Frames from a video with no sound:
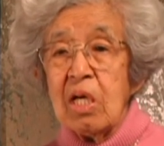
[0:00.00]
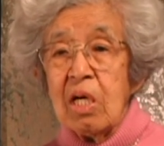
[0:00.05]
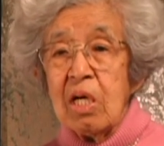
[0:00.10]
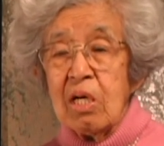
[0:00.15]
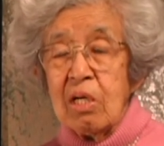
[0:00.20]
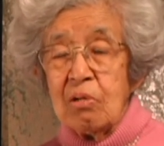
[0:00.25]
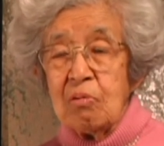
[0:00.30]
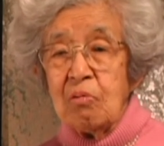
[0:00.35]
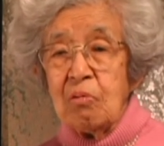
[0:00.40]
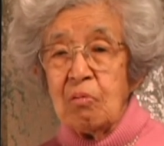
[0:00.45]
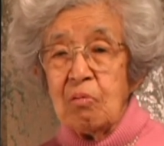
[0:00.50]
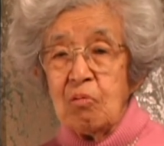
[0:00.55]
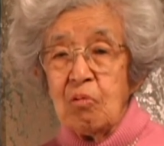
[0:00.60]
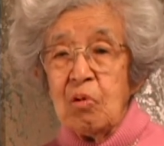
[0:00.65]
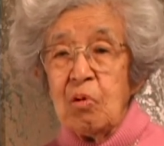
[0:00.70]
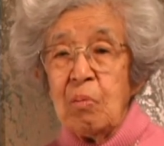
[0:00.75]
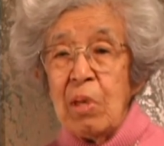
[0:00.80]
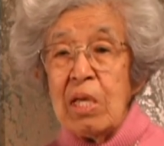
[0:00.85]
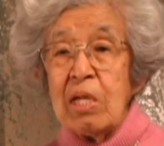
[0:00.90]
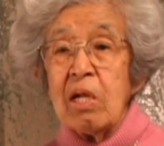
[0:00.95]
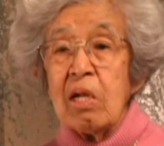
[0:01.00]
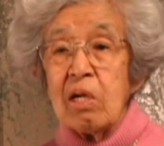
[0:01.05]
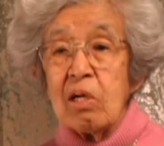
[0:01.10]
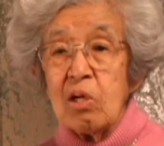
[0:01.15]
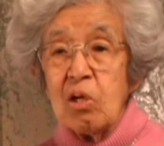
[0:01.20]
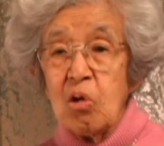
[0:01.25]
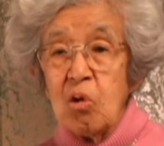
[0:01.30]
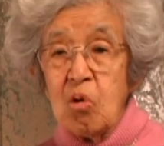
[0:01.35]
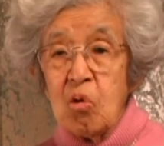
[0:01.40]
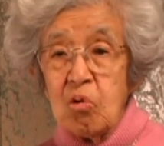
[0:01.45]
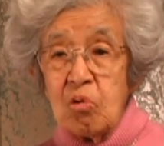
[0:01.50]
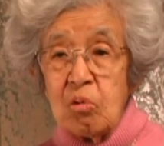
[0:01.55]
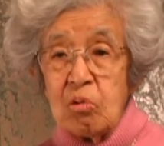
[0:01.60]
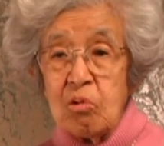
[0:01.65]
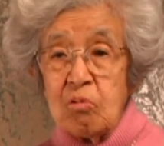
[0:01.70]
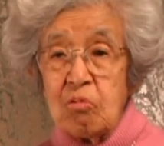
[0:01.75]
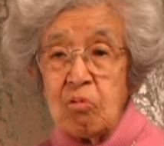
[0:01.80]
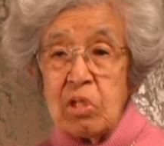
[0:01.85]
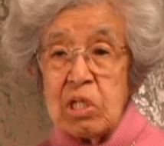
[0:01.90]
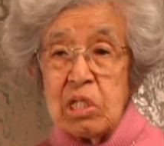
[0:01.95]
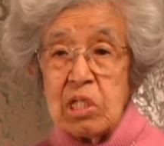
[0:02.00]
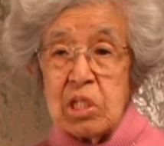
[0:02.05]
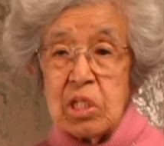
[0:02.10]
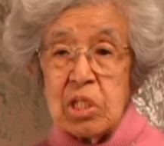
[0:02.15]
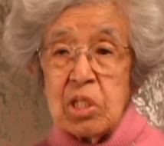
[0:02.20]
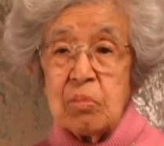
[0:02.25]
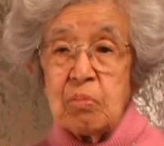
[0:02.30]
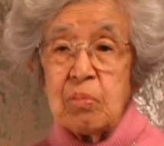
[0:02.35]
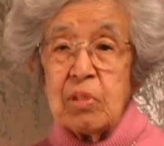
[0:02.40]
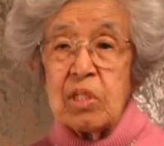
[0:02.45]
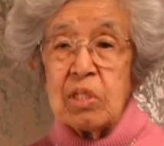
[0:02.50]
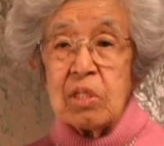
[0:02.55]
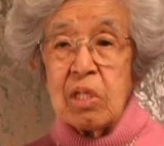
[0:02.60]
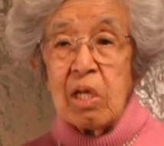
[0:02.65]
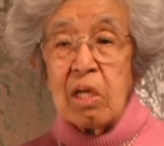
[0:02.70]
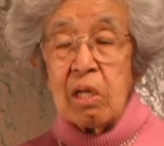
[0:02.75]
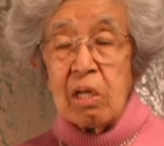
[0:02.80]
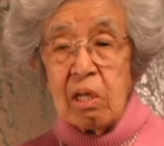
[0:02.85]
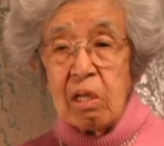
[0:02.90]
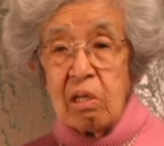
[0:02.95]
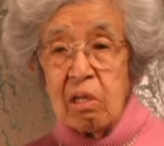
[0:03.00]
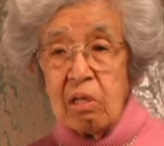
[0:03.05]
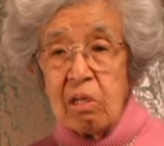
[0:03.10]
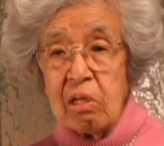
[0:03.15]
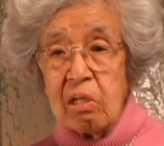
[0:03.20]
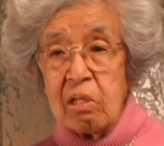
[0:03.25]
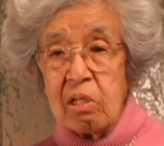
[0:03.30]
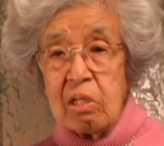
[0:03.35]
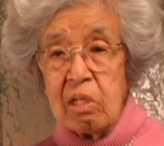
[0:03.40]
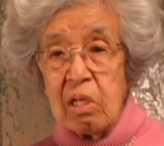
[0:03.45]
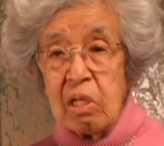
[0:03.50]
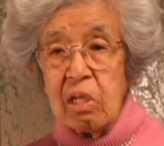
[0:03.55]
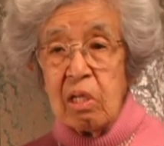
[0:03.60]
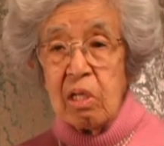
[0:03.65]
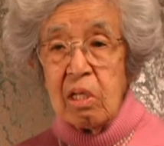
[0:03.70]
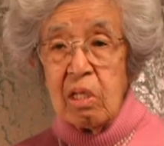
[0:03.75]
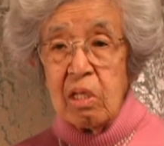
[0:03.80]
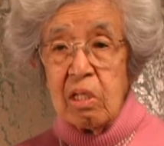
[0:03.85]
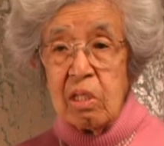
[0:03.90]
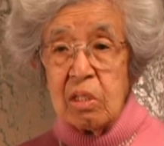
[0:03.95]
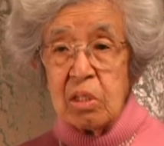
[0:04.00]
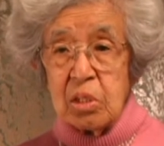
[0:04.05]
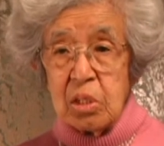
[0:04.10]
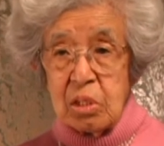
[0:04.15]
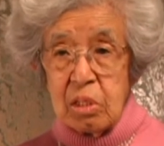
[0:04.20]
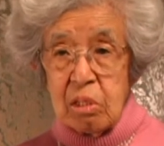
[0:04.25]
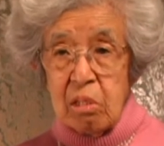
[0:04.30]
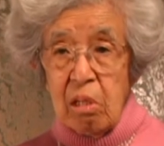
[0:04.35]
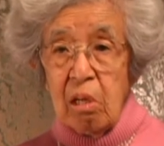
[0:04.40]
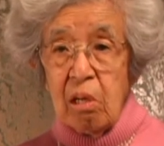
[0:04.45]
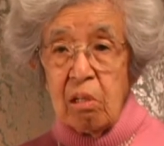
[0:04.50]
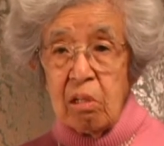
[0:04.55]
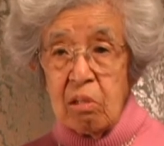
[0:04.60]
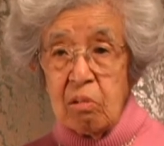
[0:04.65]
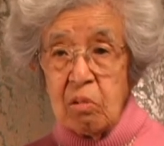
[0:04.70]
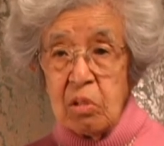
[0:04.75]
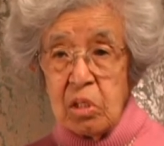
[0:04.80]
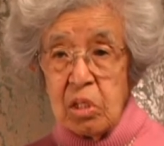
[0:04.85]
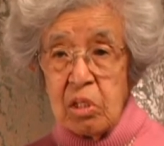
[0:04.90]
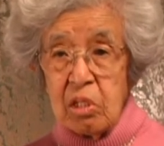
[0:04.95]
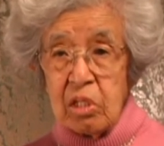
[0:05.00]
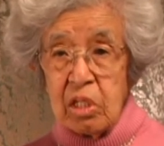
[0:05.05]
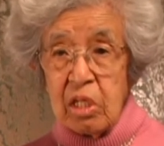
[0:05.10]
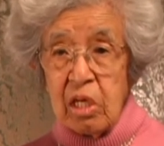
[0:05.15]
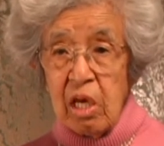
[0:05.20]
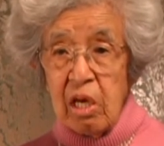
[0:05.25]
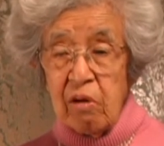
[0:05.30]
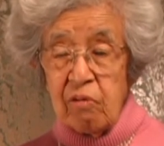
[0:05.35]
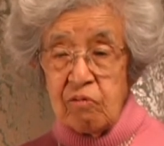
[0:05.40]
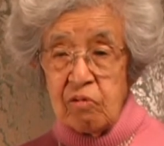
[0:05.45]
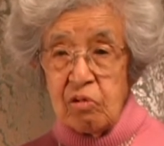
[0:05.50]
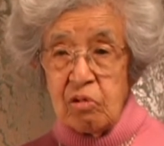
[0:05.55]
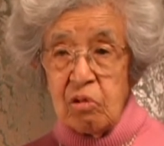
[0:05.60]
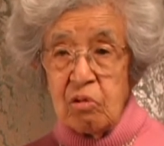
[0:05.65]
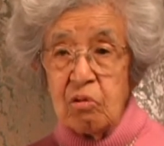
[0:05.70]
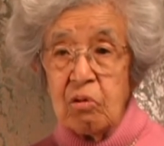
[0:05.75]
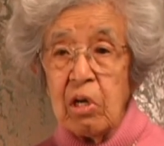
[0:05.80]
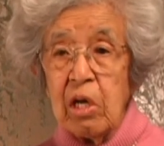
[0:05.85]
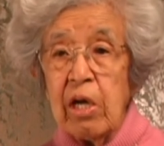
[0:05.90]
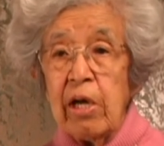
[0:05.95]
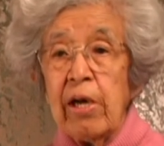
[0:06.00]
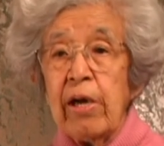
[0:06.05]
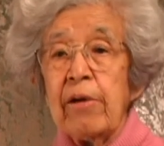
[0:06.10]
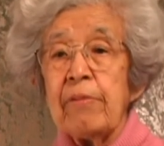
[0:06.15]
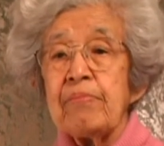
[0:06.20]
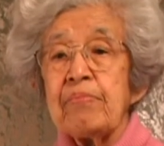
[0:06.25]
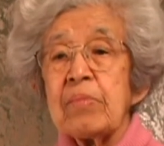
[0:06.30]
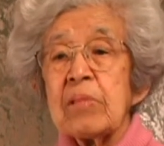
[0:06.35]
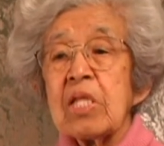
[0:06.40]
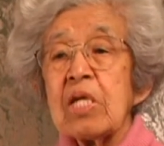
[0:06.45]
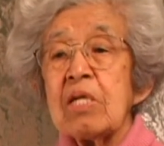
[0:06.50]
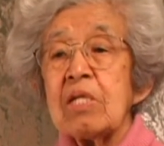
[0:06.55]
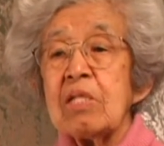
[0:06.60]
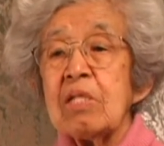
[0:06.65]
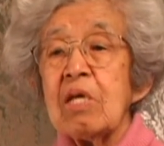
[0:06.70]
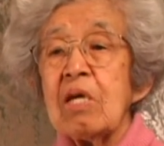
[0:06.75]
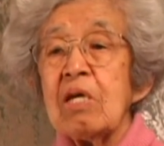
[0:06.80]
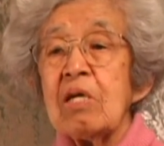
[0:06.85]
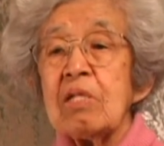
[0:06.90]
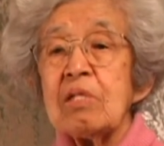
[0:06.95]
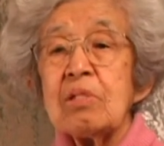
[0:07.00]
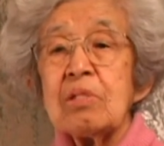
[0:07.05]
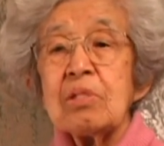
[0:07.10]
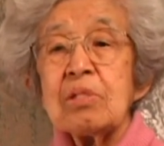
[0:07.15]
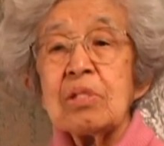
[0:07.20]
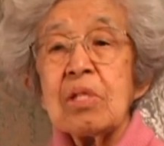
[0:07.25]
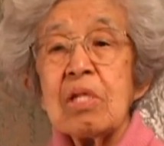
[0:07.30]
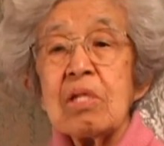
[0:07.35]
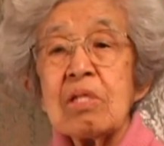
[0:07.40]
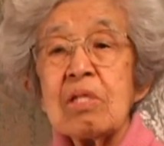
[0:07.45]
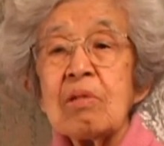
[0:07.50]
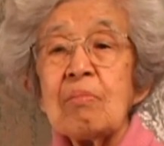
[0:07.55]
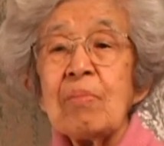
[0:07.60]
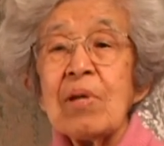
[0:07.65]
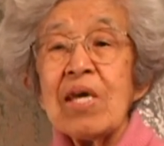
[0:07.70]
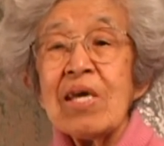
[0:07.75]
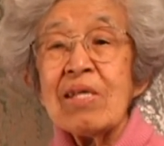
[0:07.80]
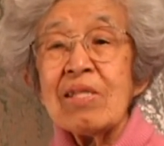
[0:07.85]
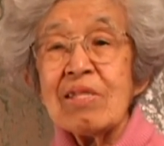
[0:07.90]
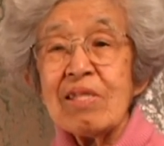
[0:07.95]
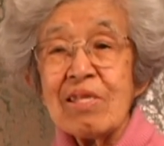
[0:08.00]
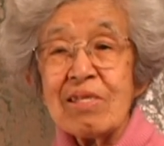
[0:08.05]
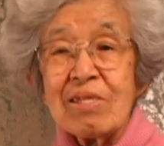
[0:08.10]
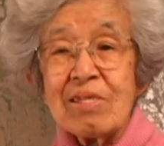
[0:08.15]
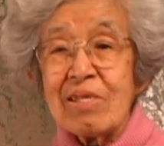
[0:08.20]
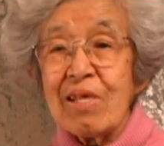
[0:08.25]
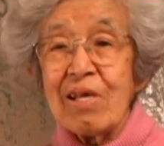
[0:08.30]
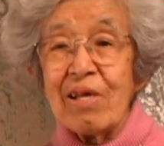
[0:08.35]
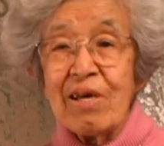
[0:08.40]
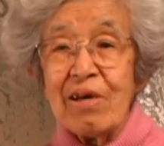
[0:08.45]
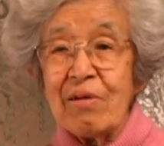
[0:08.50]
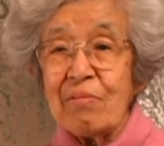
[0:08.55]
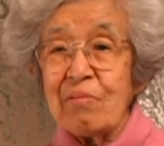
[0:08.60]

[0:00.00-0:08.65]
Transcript: we may not know the reasons, but that God is always looking after you, and that the bad things that happen to you